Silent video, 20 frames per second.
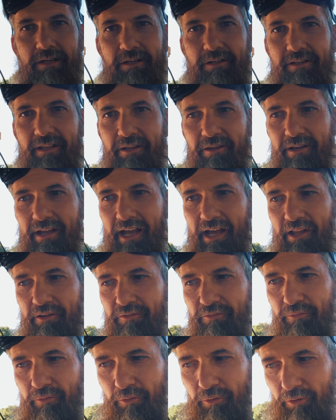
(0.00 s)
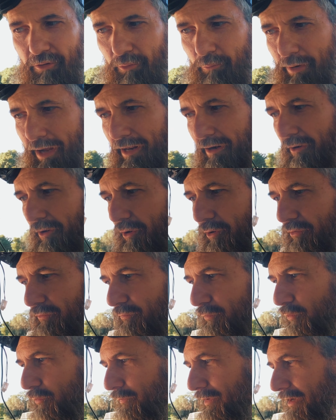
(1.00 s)
take you guys for a ride along
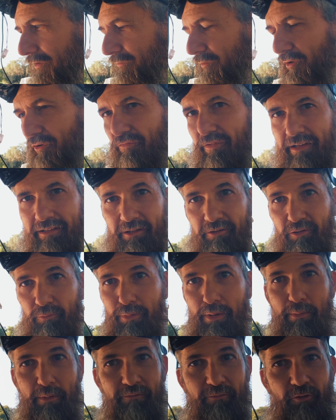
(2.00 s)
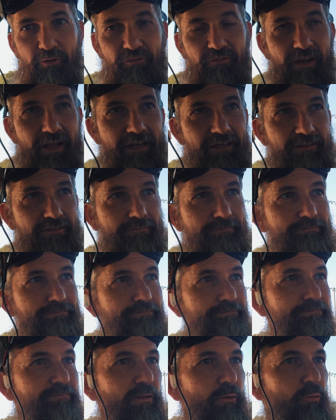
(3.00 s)
for my first flight. This will be my first flight
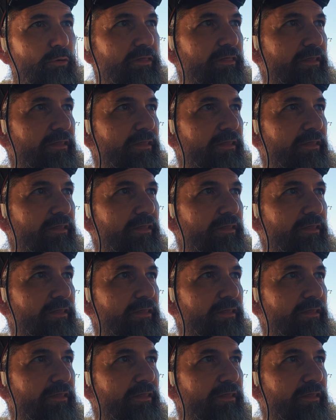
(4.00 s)
with